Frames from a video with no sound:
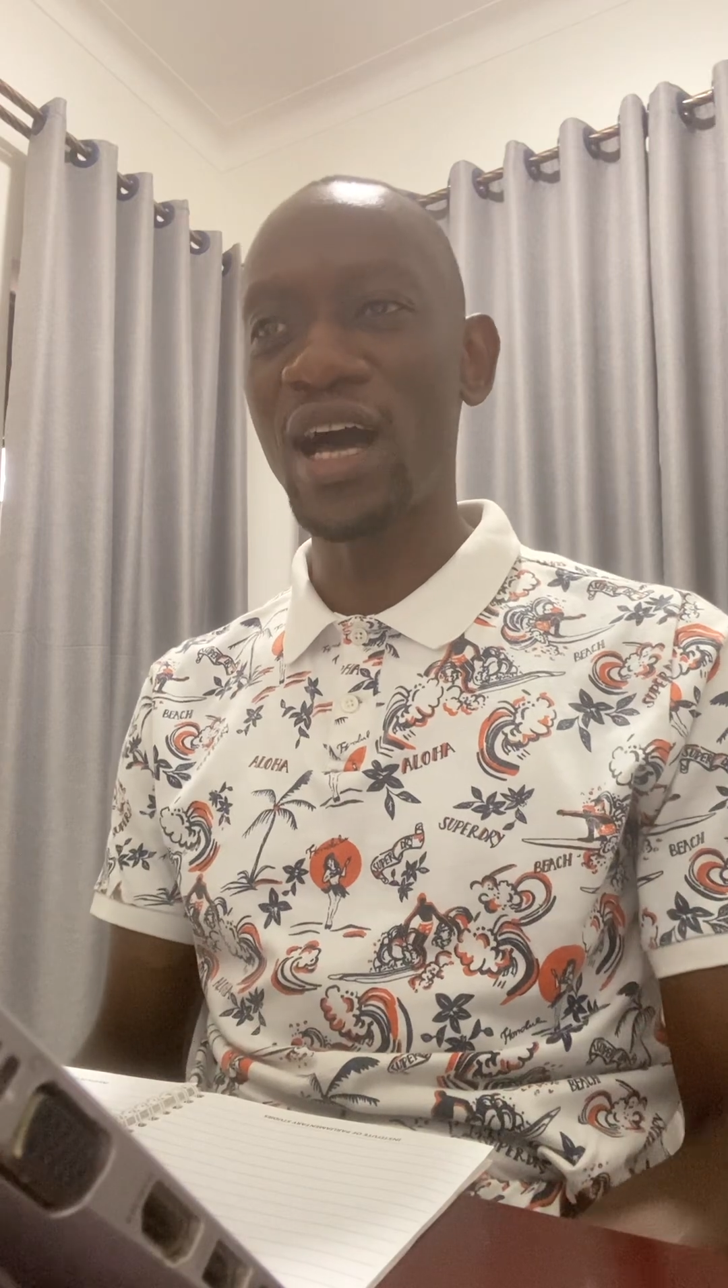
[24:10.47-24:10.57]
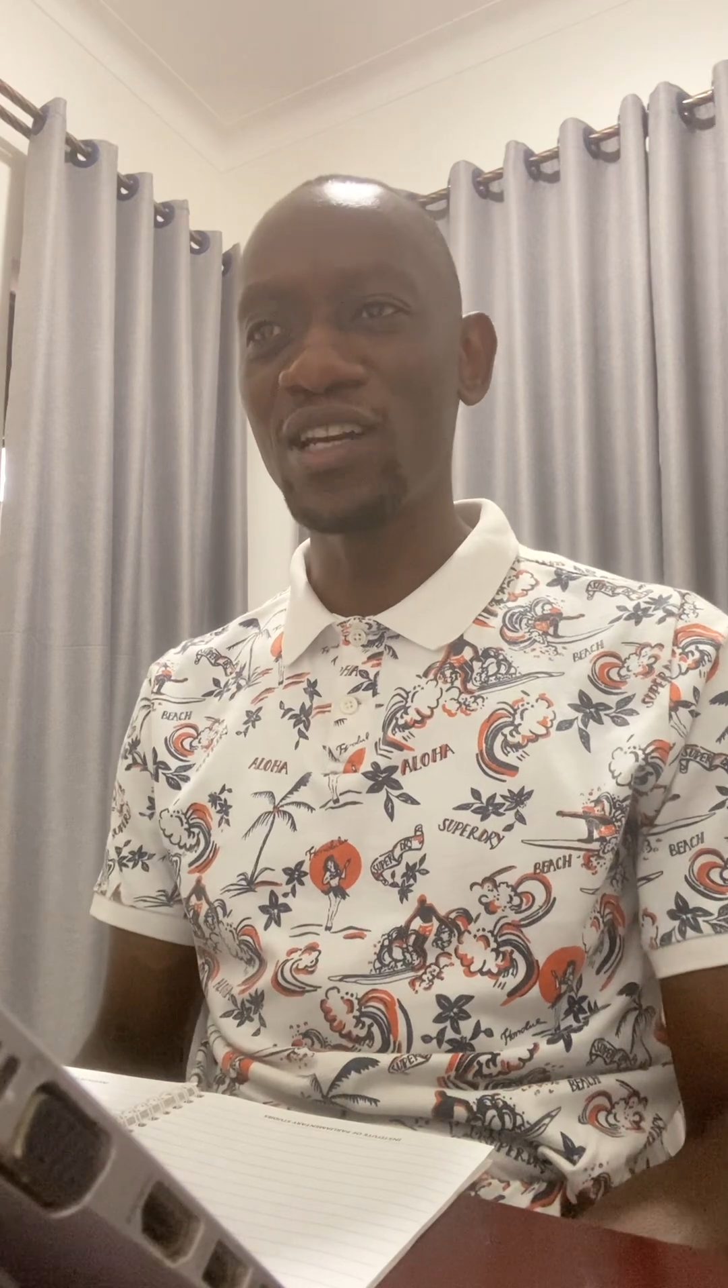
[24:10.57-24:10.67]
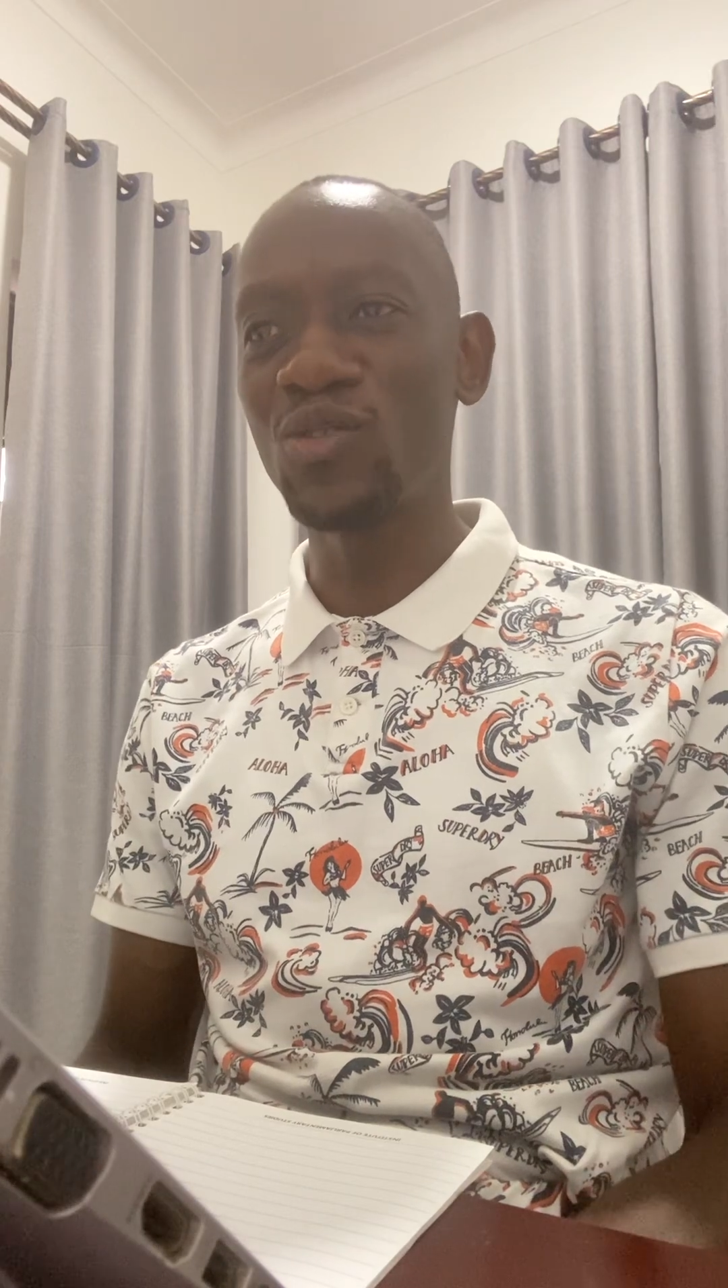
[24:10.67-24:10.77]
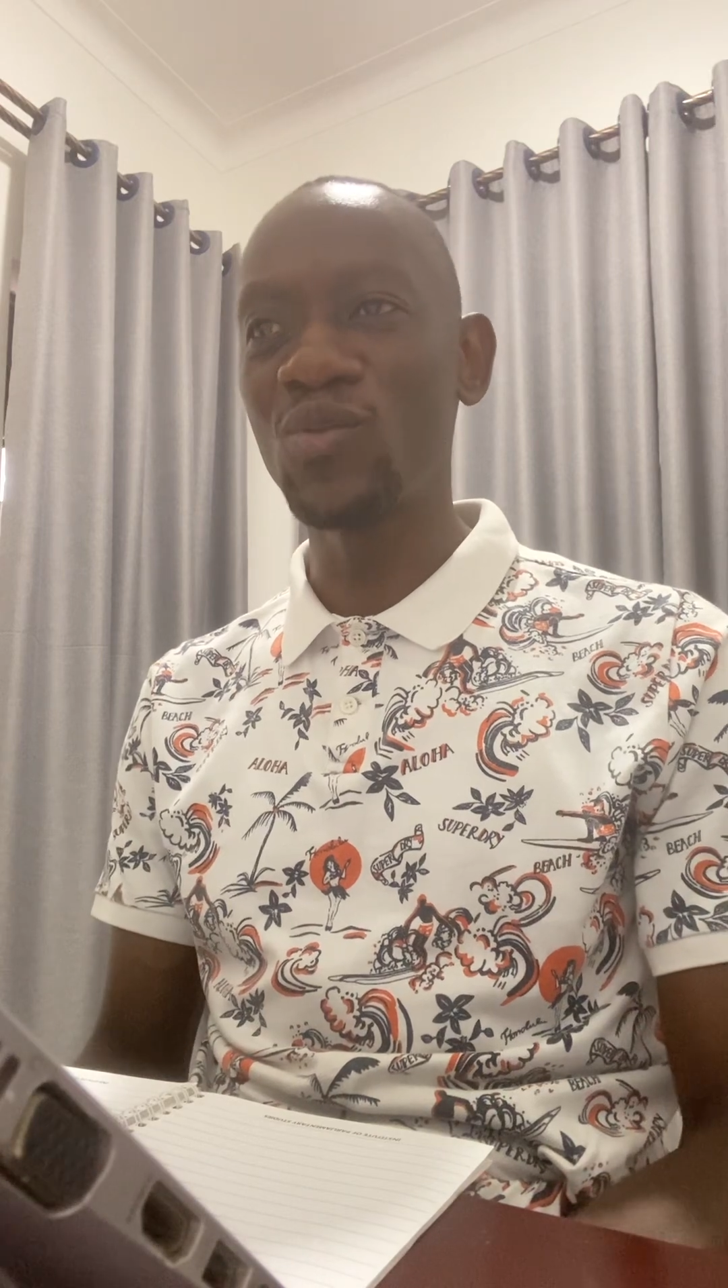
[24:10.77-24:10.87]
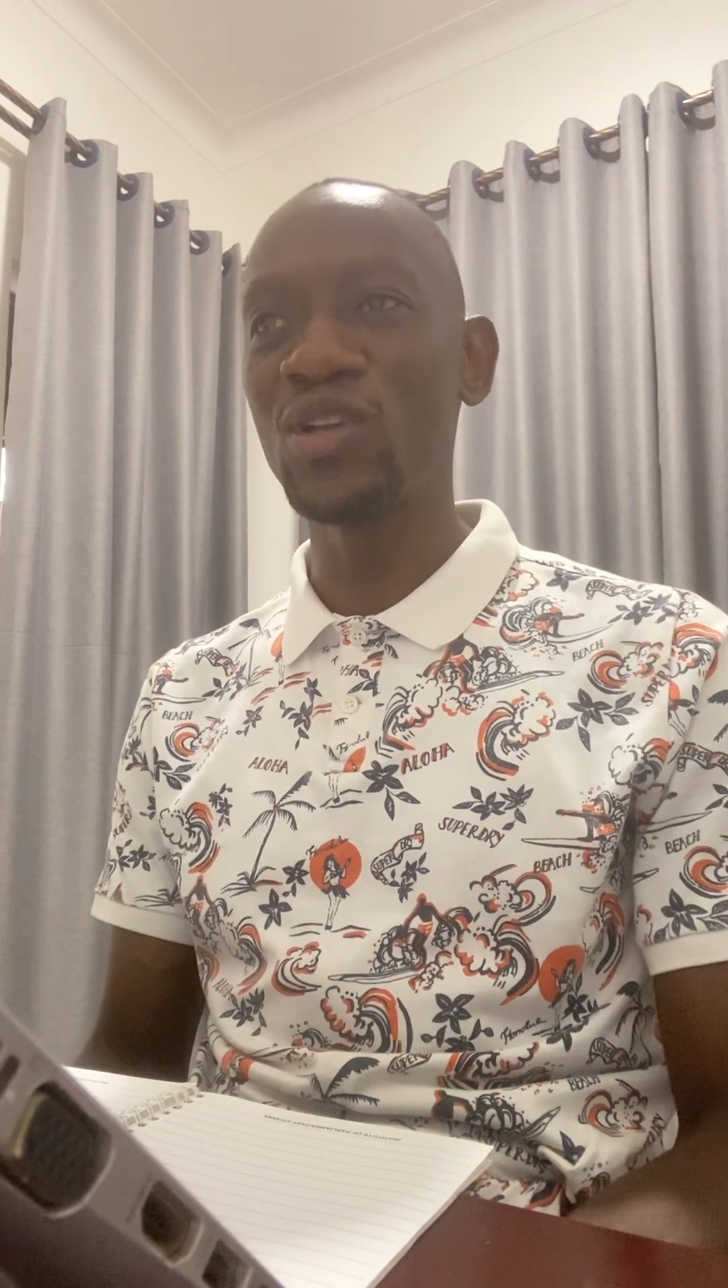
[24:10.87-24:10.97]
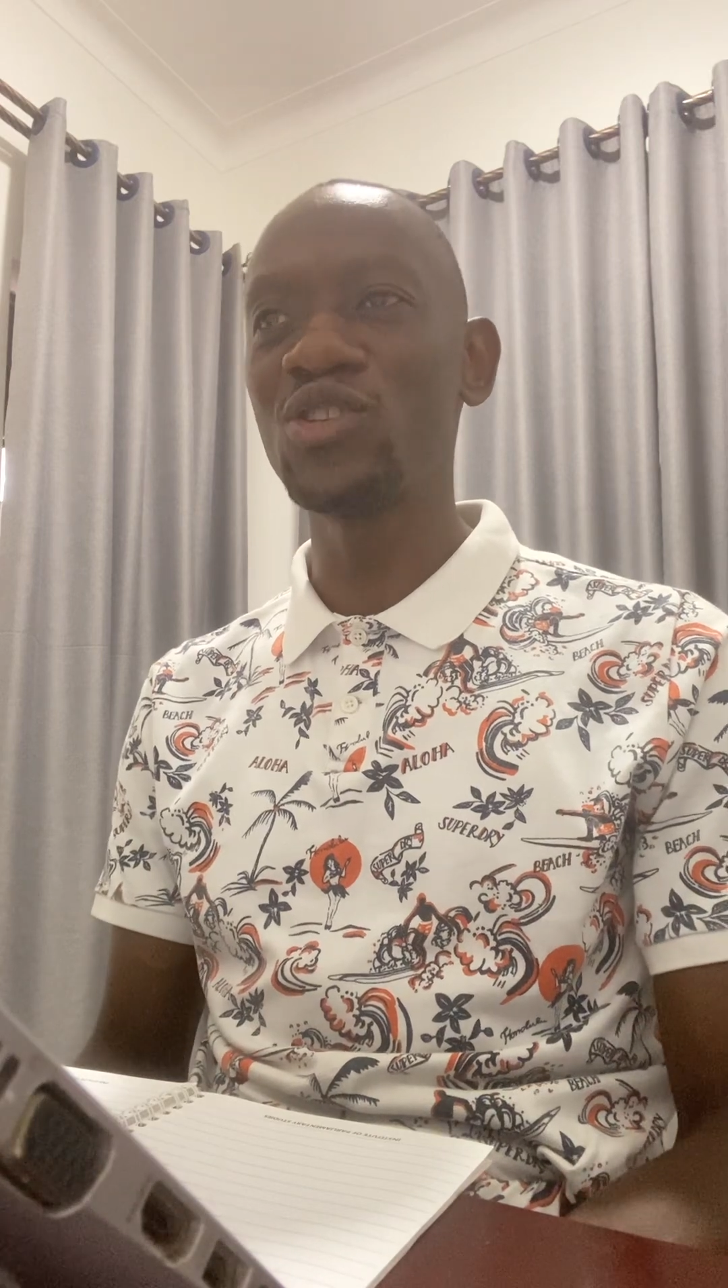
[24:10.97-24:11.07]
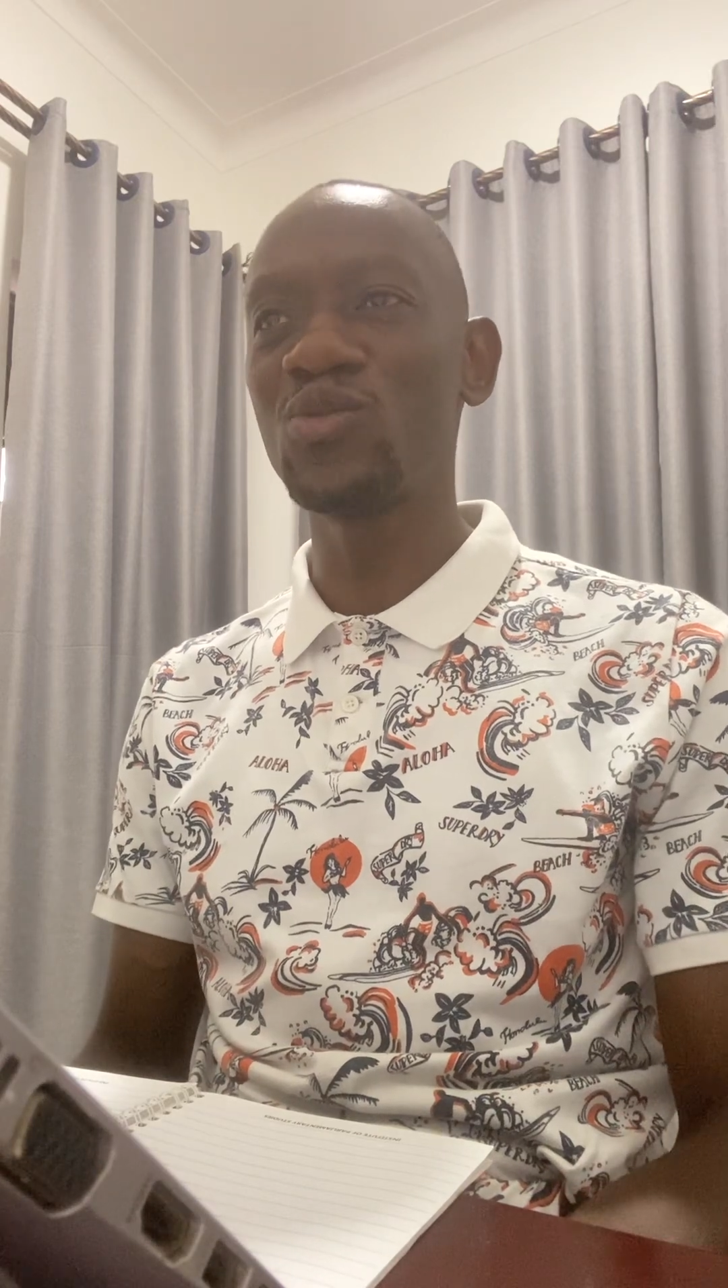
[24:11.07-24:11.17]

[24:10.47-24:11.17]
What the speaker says: adequate